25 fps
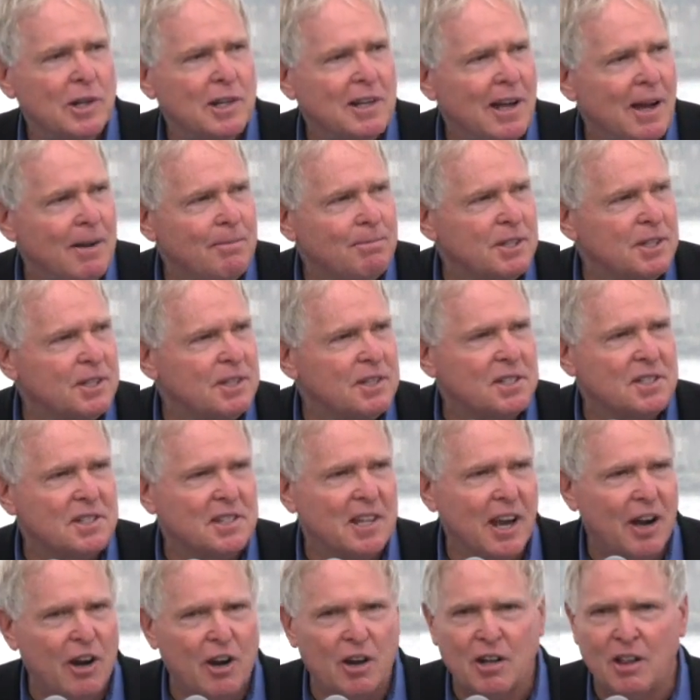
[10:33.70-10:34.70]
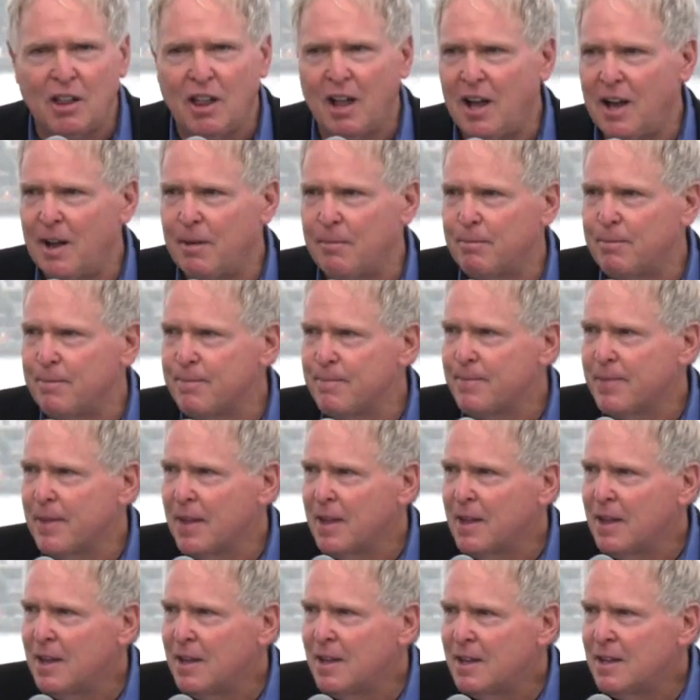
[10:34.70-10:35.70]
come to the stair climb
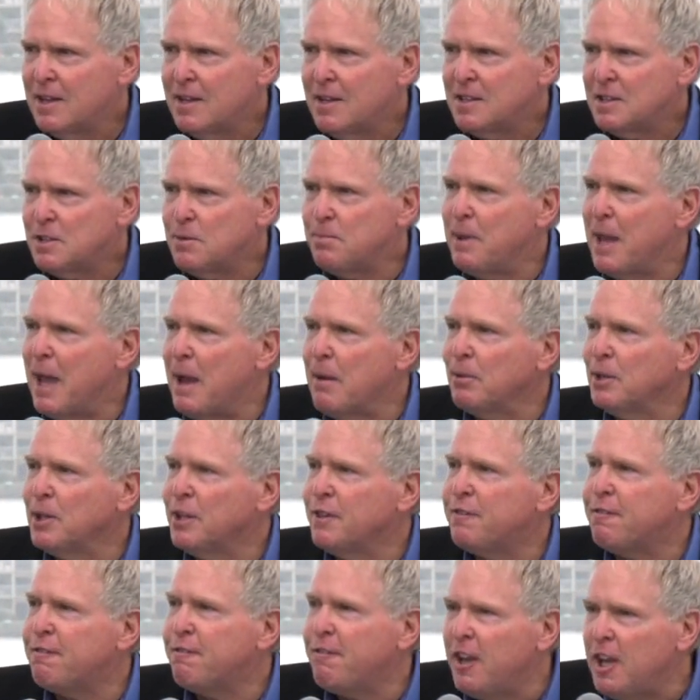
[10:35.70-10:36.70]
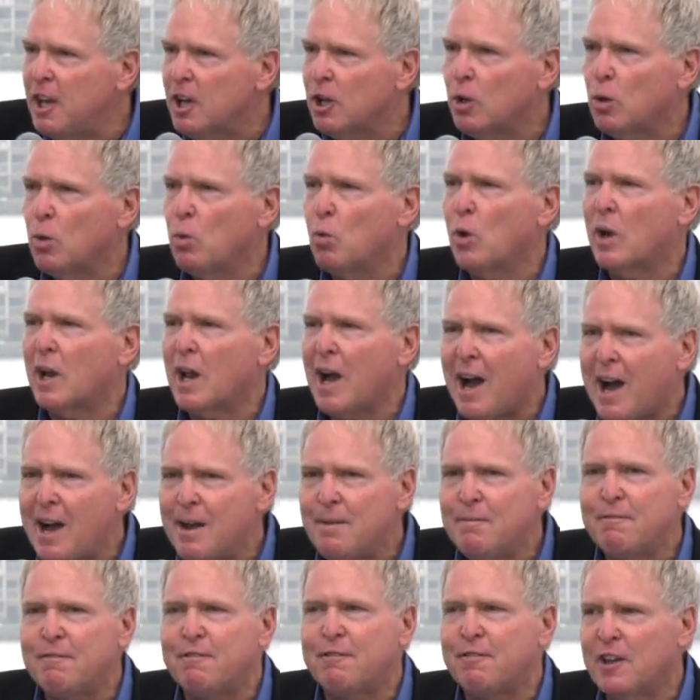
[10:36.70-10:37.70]
to be able to feel what
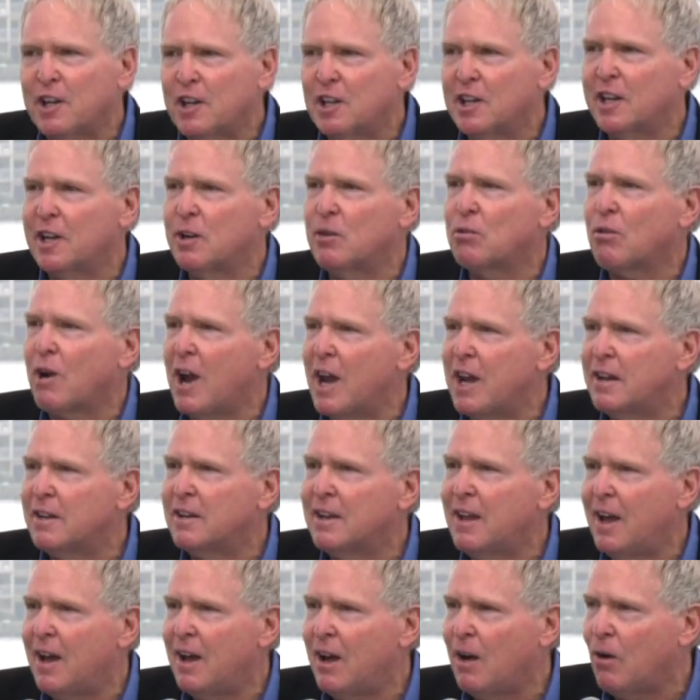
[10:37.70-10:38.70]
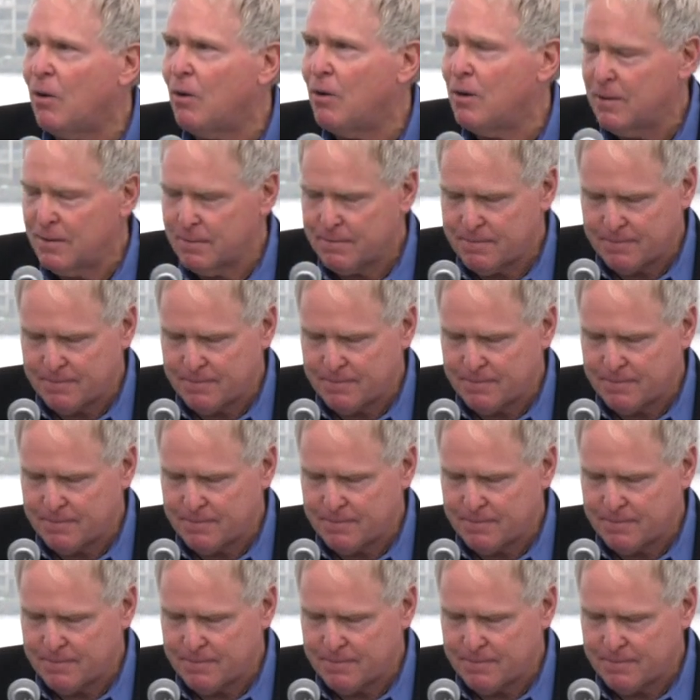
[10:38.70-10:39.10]
I'm feeling right now.